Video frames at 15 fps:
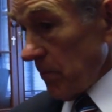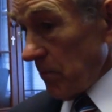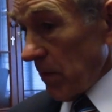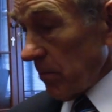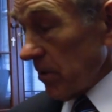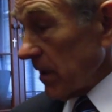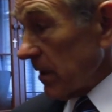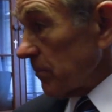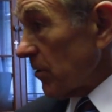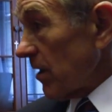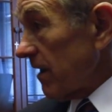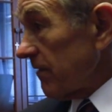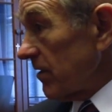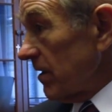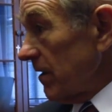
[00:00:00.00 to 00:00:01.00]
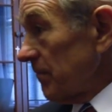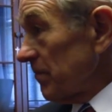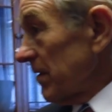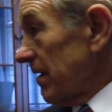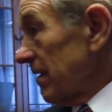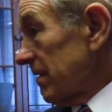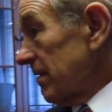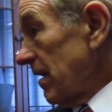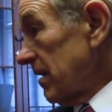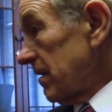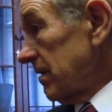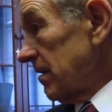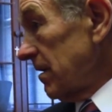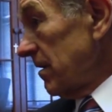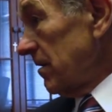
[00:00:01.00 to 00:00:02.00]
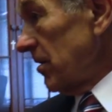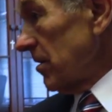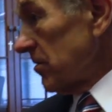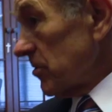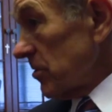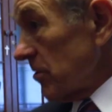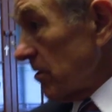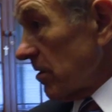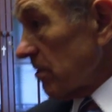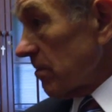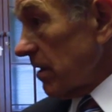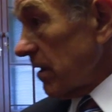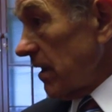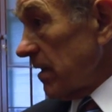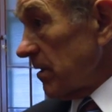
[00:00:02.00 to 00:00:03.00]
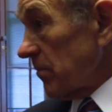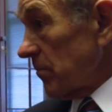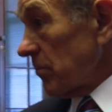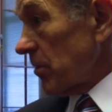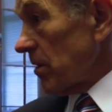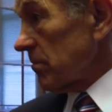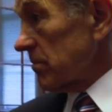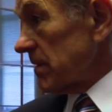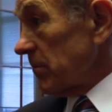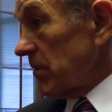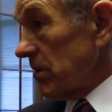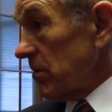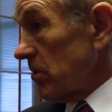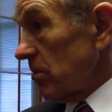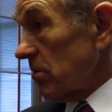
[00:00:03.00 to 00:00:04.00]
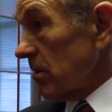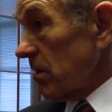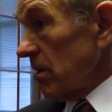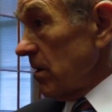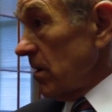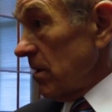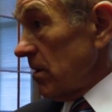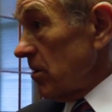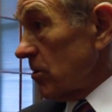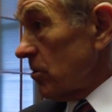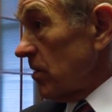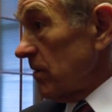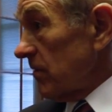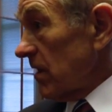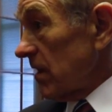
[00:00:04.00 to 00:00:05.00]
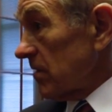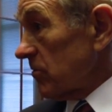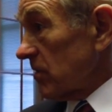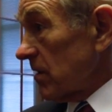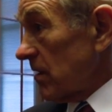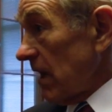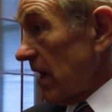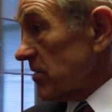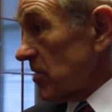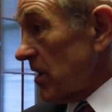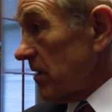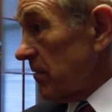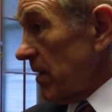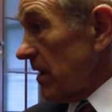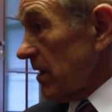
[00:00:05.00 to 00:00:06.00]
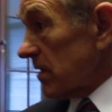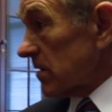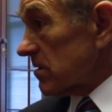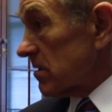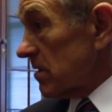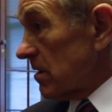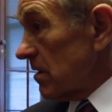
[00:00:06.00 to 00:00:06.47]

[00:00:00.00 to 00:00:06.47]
public and private. Yet, during the hurricane problems up in New York, you couldn't even get cash out of the banks.